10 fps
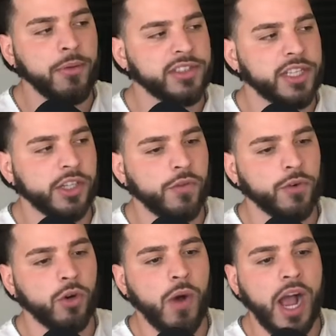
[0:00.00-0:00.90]
was single
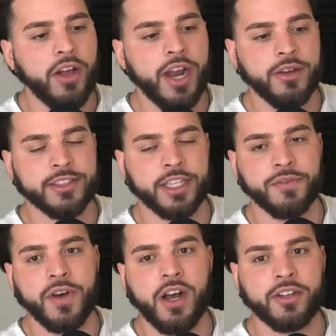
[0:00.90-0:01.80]
for a while and I was like,
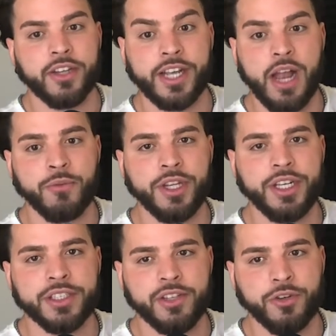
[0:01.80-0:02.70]
fuck, like, I really
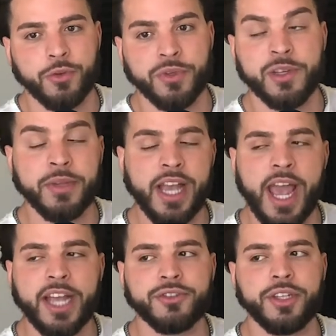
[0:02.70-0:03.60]
need to start doing something, I
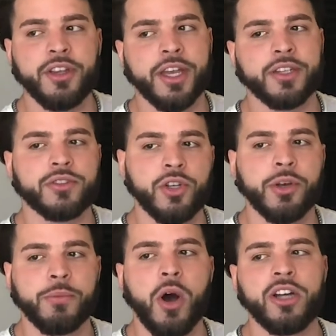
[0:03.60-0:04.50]
actually, like,
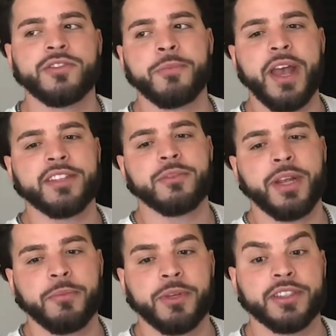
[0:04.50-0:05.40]
took a pause from
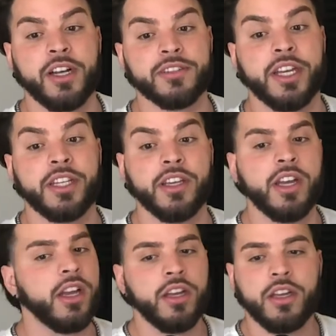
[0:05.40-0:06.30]
masturbating because I was like,
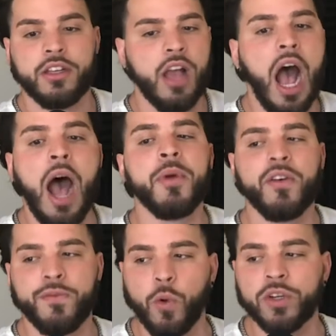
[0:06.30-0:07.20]
I'm going
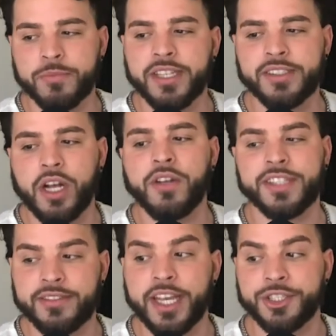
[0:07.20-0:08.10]
to force myself
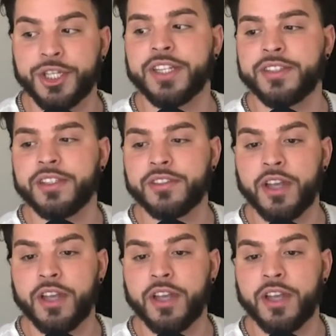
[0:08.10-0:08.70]
to take chances.